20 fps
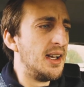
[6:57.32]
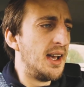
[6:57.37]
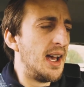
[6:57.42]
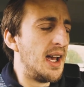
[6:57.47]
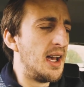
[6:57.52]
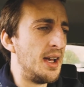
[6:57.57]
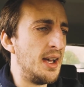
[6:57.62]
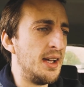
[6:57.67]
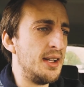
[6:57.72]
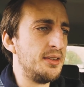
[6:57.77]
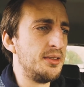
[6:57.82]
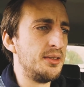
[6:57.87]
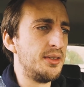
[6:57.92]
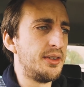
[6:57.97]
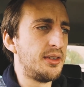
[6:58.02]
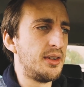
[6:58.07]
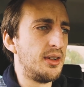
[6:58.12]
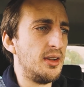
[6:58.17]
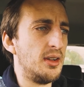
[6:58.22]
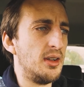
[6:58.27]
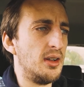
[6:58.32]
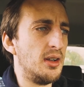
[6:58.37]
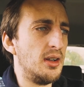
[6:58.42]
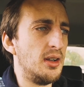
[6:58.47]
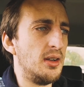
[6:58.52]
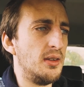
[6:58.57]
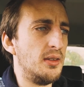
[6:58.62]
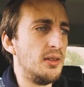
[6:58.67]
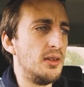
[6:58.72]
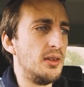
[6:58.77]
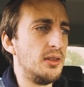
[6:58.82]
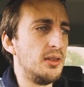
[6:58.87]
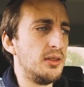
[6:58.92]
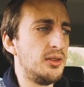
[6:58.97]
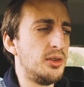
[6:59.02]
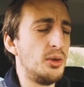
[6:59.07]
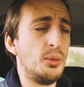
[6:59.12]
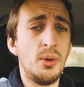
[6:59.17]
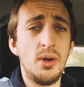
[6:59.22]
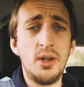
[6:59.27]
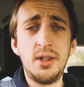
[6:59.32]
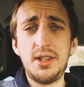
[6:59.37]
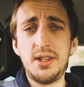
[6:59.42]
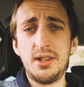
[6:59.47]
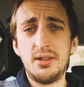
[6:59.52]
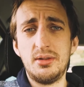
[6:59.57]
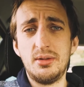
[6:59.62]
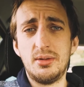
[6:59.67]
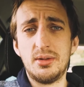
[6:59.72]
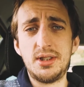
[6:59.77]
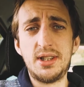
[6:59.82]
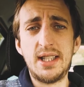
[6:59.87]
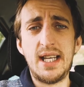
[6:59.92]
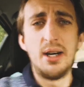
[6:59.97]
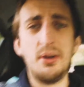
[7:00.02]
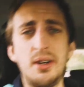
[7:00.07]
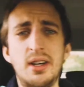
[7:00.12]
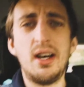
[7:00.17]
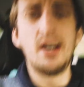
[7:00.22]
and to wash or shower